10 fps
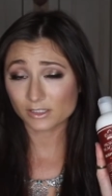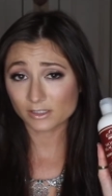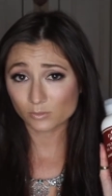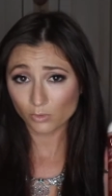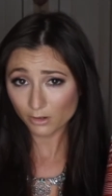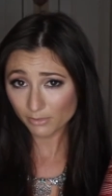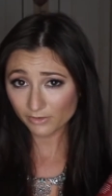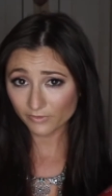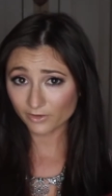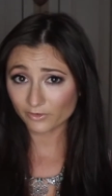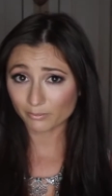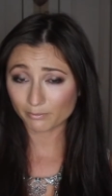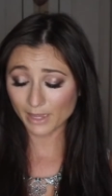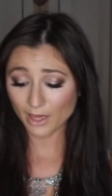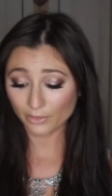This is one of my
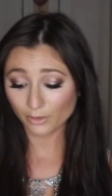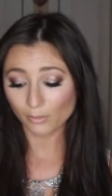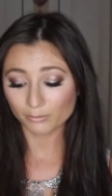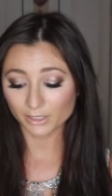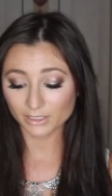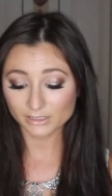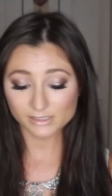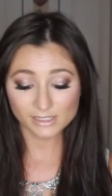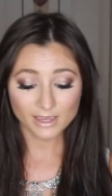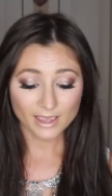favorite bath companies,